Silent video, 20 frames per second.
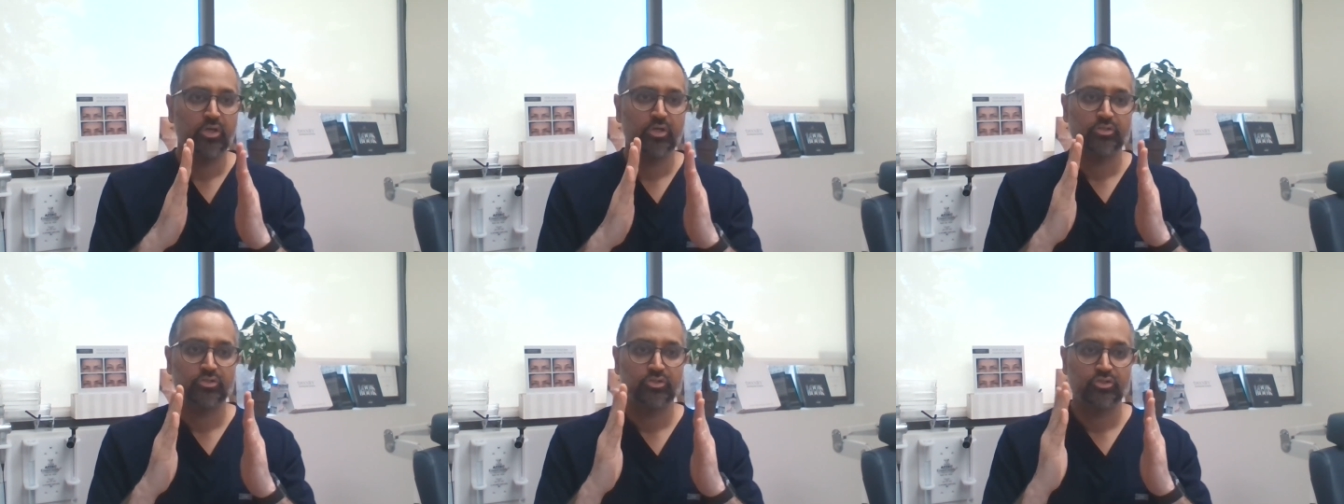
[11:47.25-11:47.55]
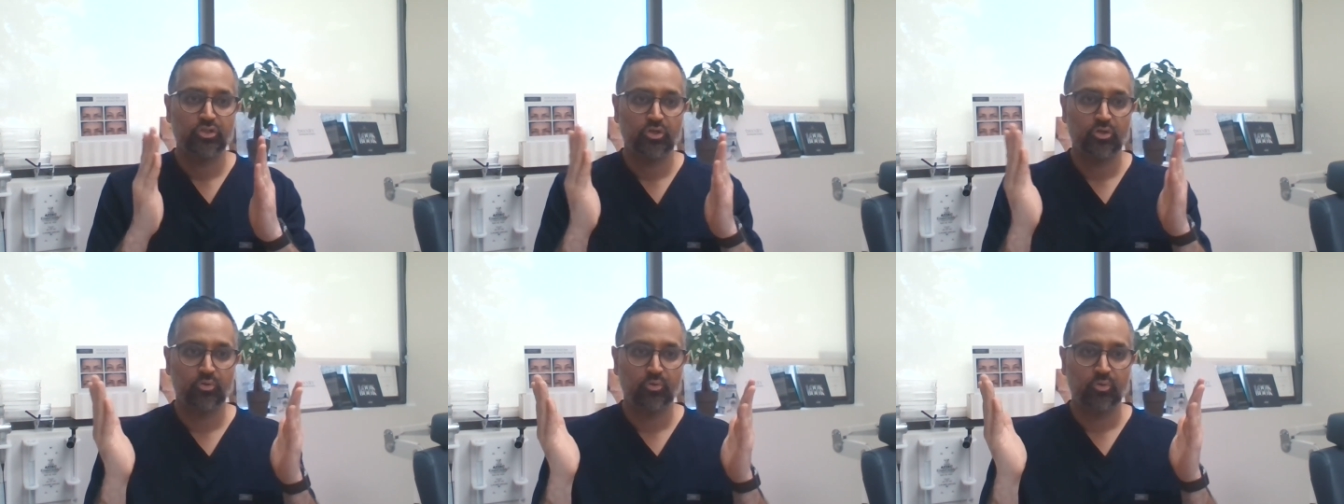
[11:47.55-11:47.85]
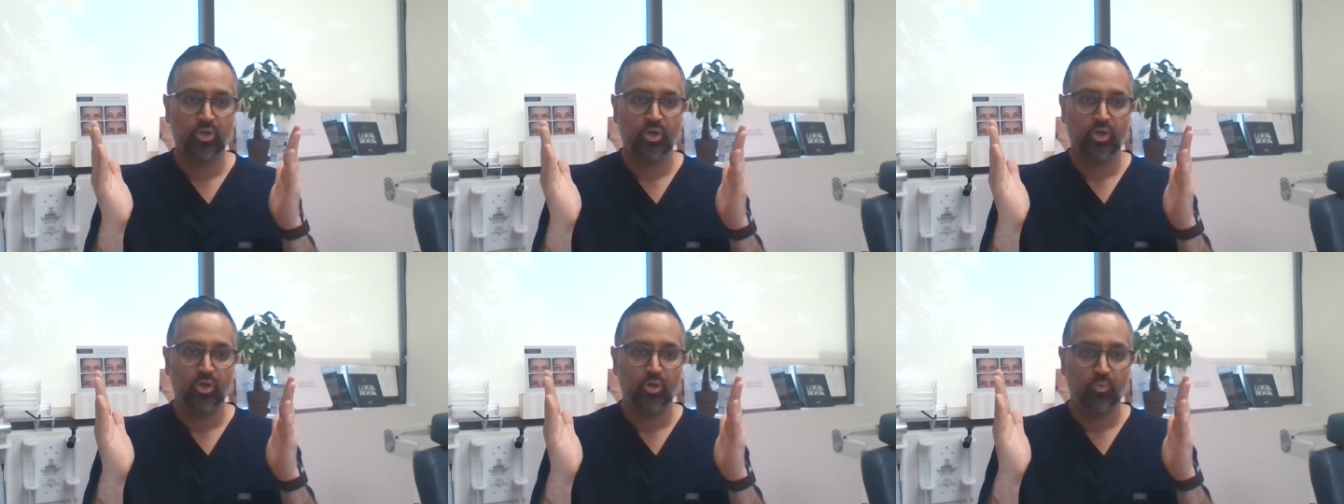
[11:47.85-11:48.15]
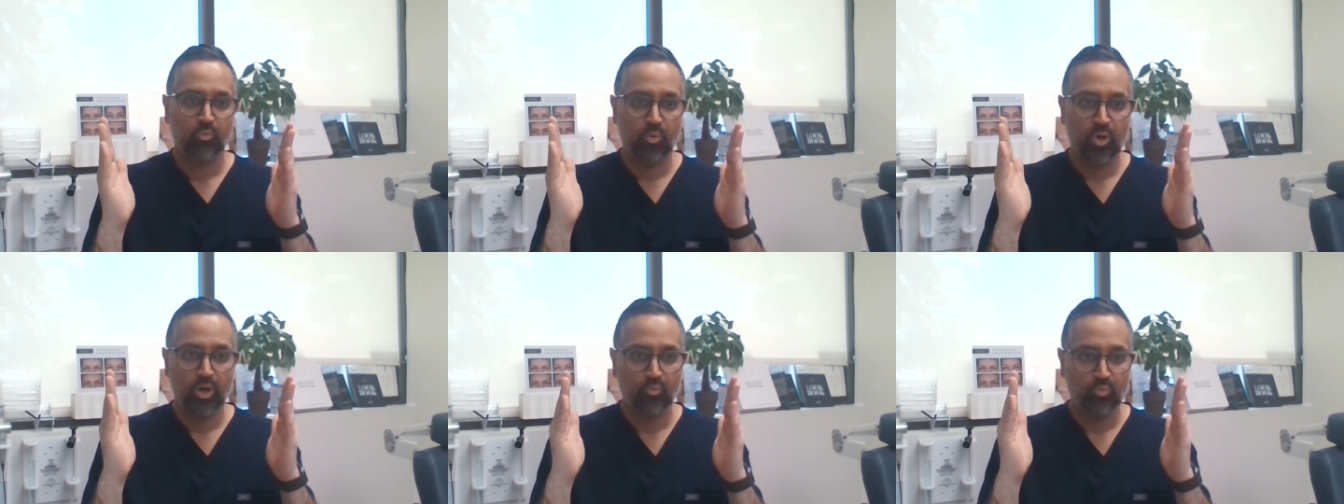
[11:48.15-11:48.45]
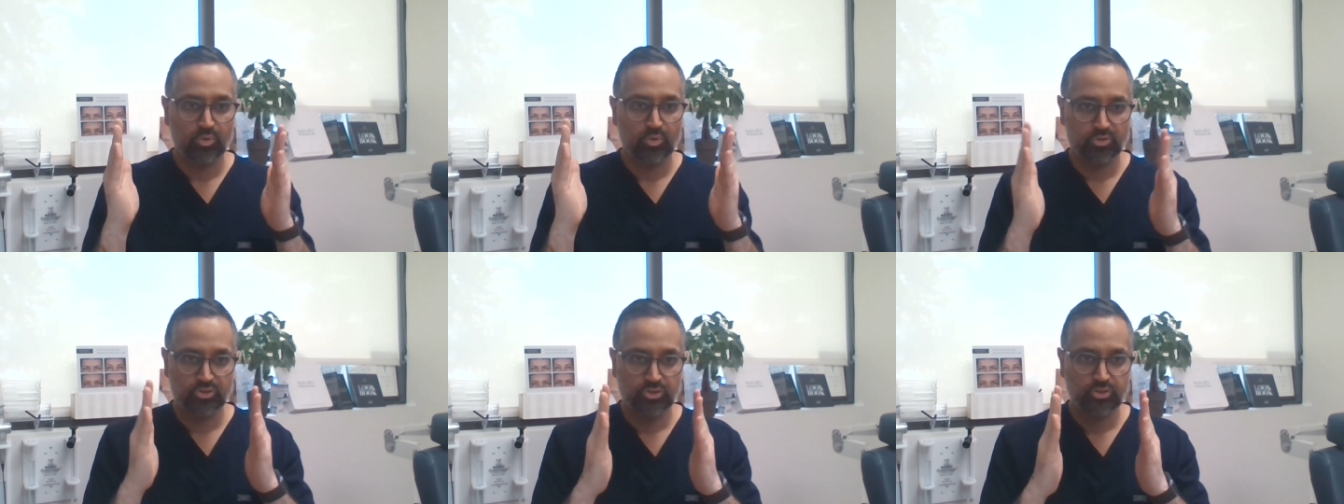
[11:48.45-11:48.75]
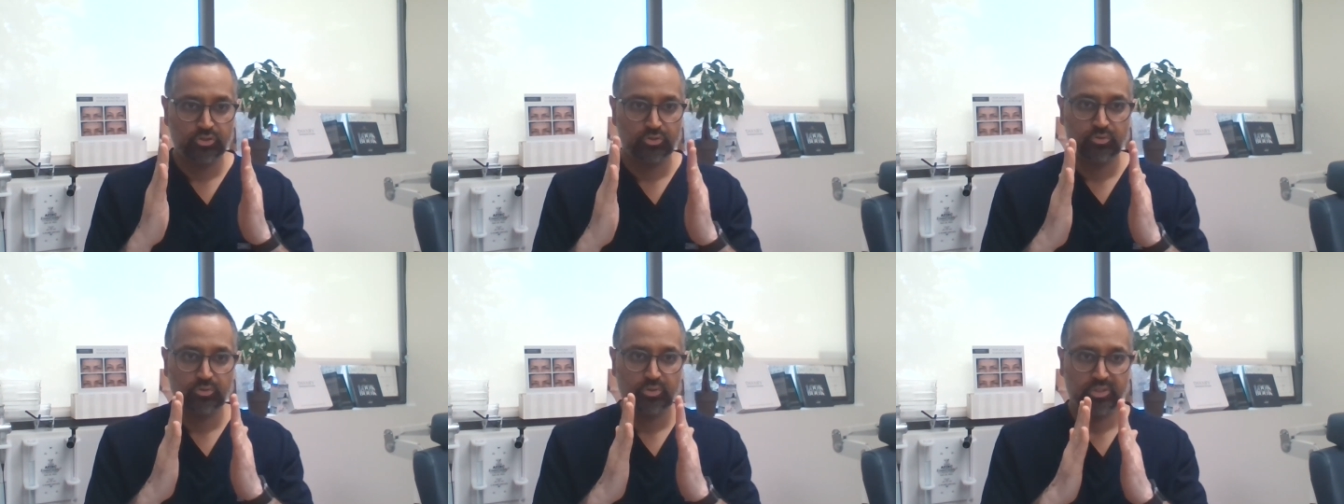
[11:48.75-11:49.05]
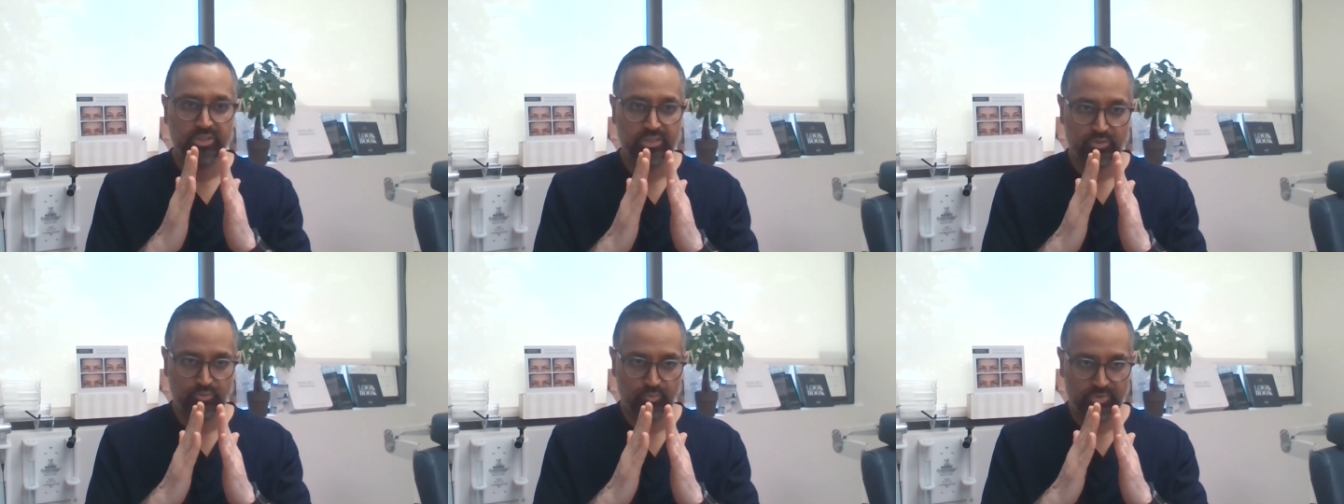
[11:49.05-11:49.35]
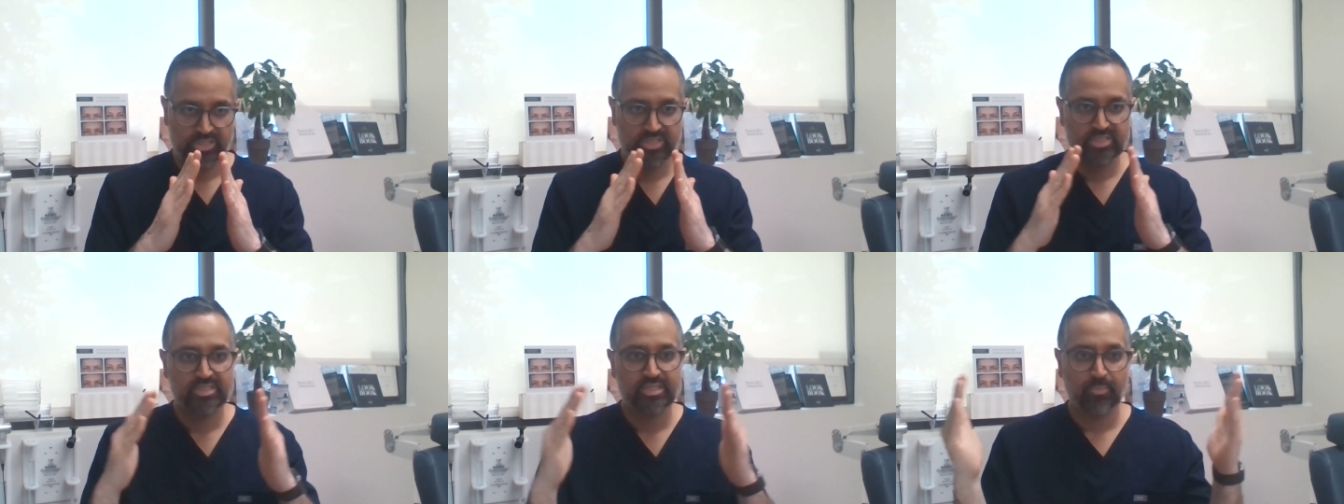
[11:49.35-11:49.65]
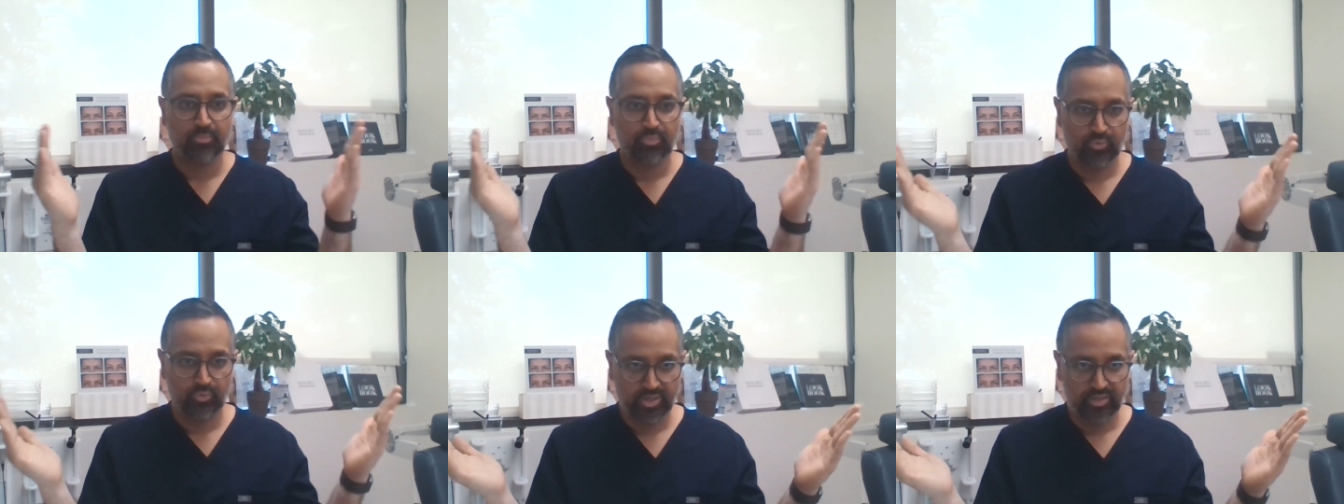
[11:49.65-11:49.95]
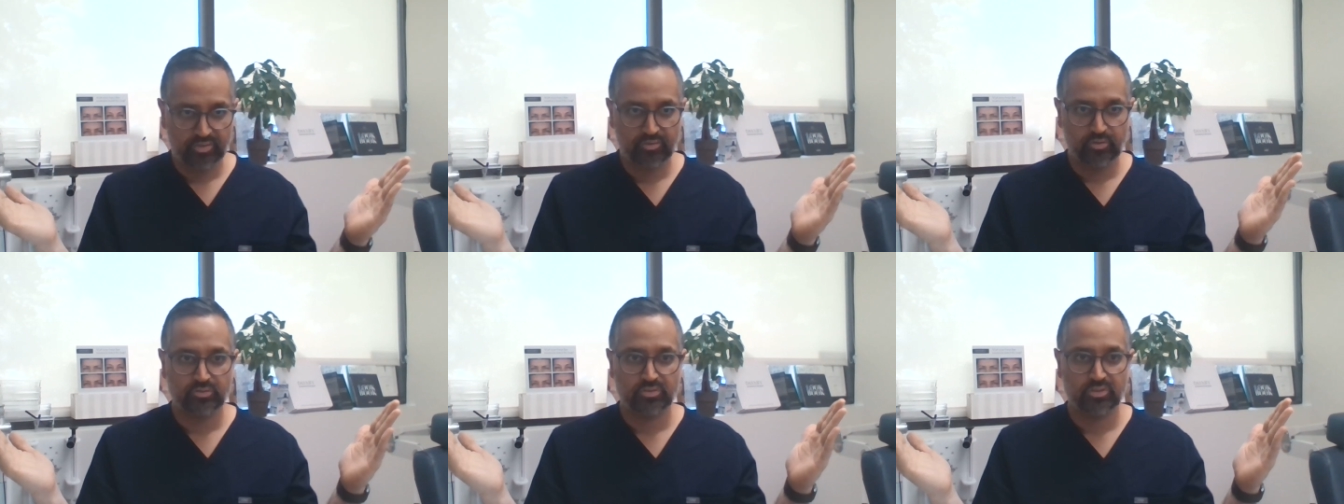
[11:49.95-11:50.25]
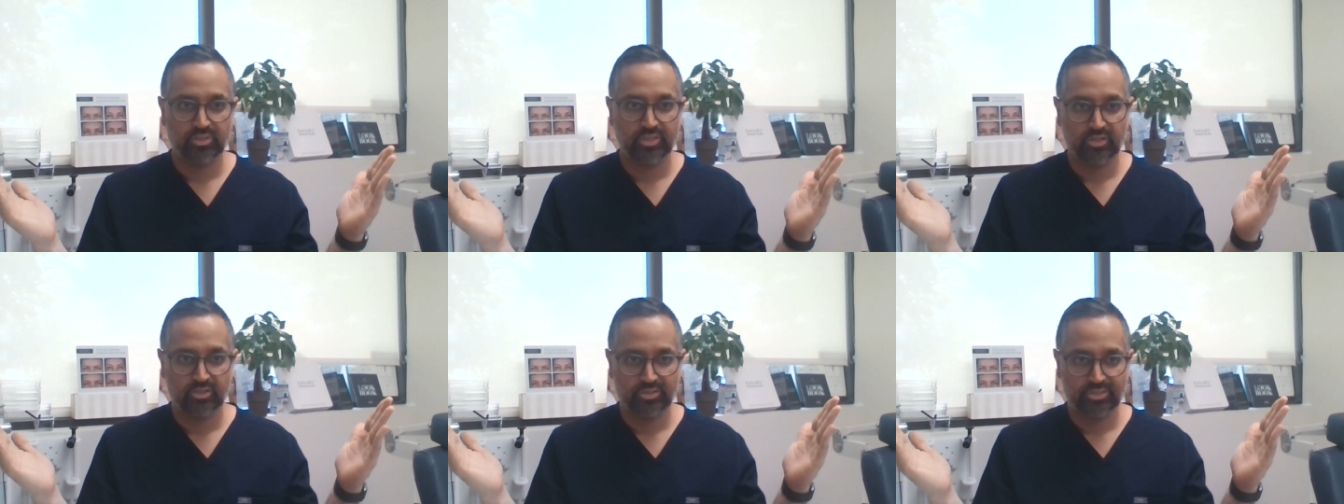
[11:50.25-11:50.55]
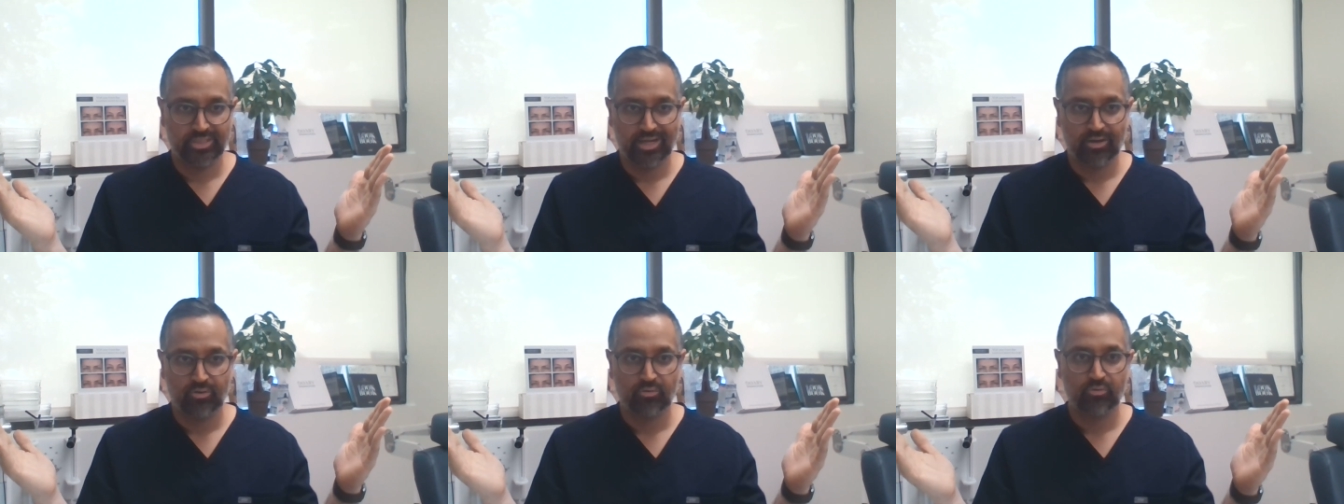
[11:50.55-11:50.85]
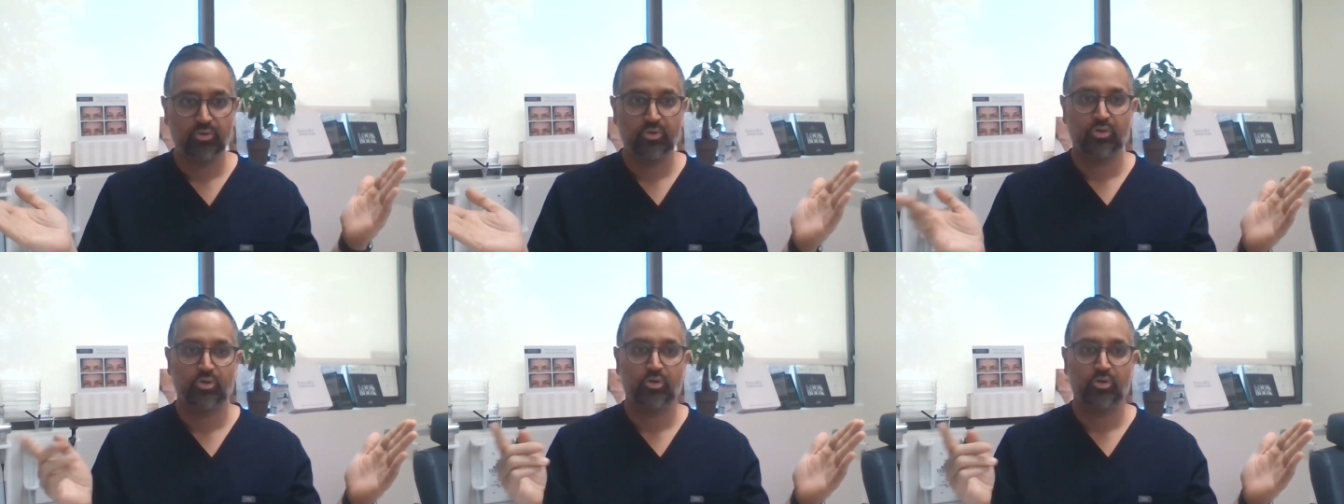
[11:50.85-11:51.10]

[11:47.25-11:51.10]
So what we'll do is we separate those layers out.